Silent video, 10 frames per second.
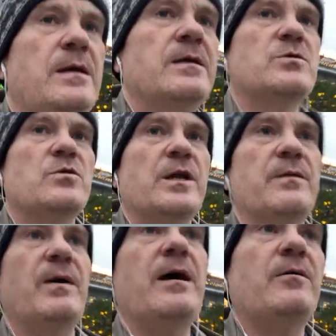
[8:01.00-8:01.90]
talking
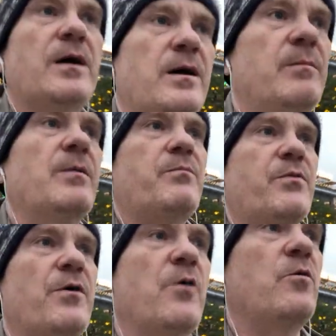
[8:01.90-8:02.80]
about a
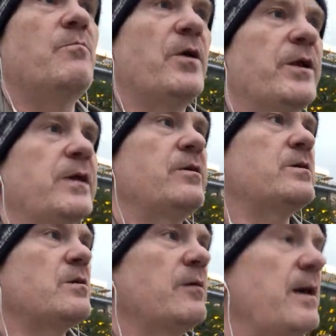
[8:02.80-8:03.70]
Pro moniker,
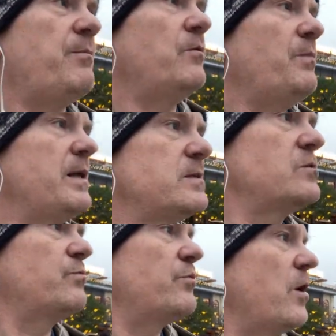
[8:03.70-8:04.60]
so an Apple
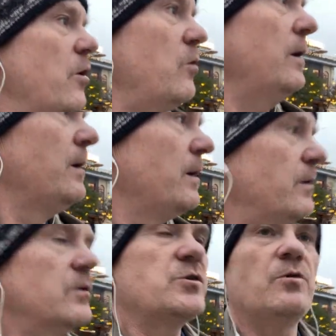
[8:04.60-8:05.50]
Pencil Pro.
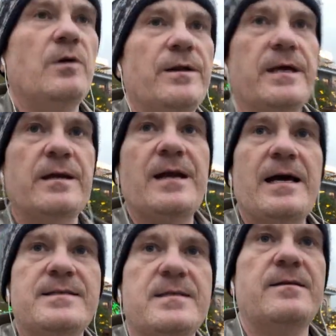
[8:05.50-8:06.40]
Not sure what they can
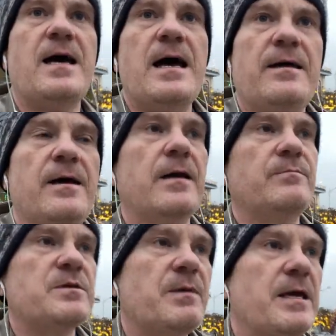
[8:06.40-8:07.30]
add to that
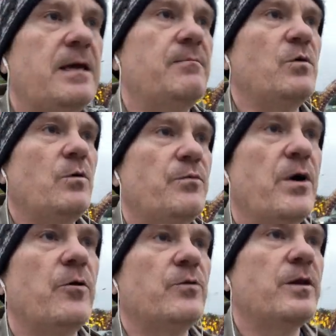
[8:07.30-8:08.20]
to make it more
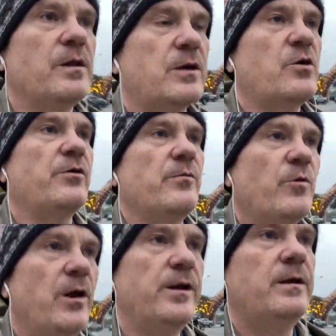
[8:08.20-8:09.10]
pro than the current
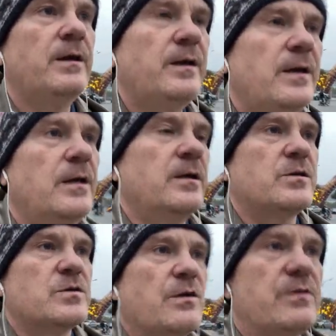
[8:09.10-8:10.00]
one.
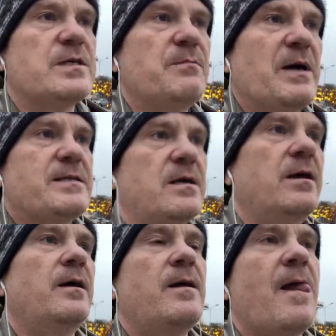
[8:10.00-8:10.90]
Just obviously better
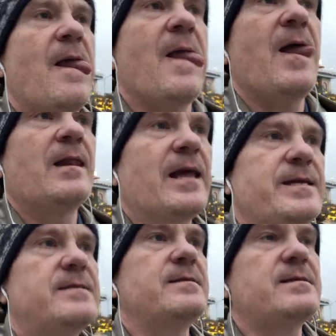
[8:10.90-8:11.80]

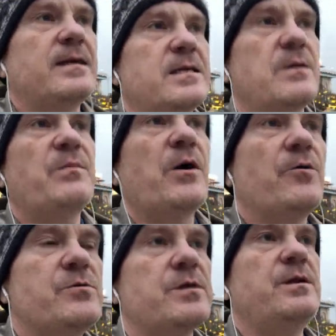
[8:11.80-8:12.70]
latency, I
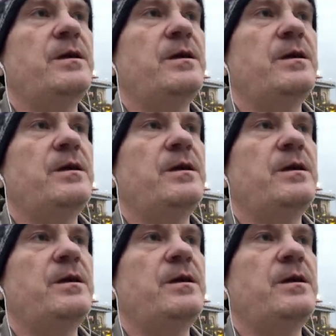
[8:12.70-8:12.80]
suppose, and